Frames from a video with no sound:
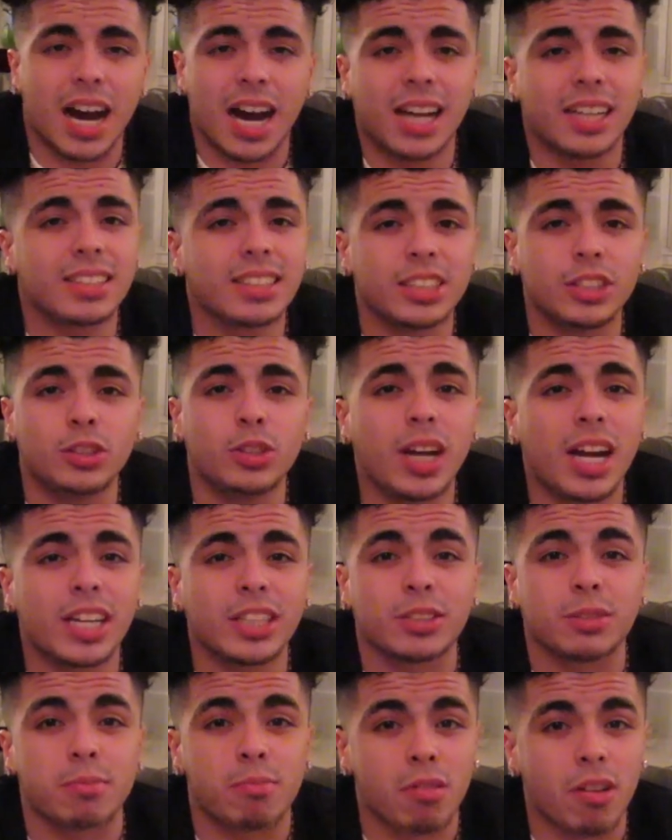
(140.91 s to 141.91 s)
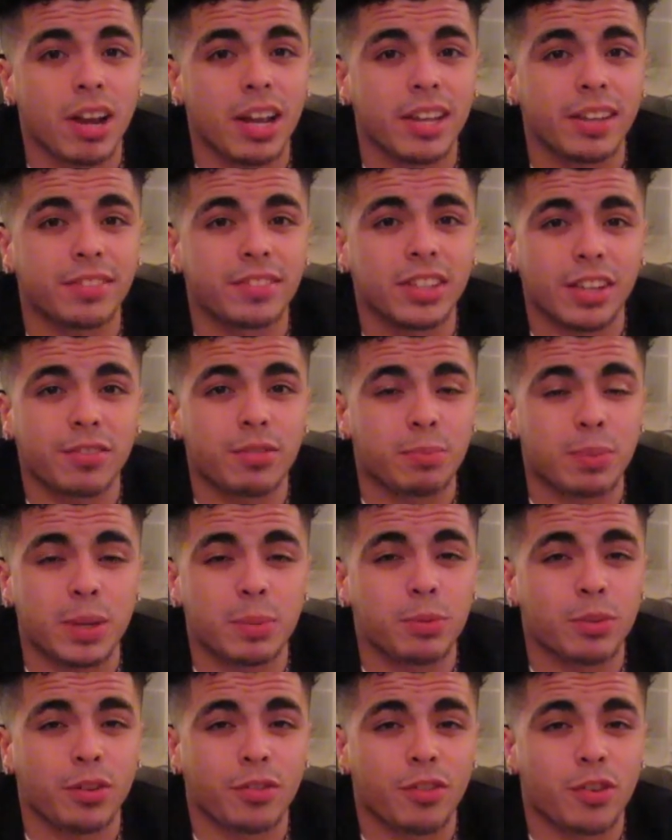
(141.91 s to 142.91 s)
Honestly, you guys are brave giving
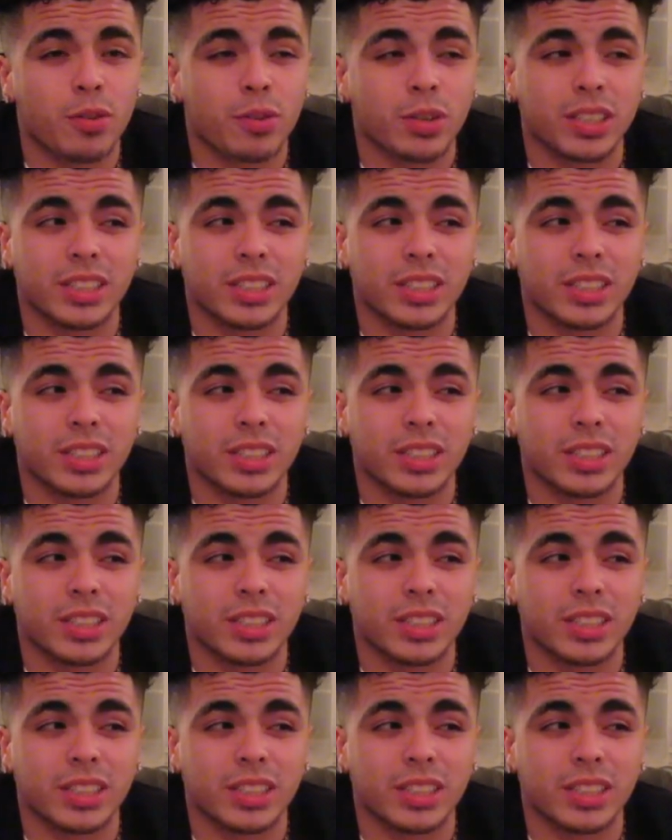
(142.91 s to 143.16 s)
people your phone,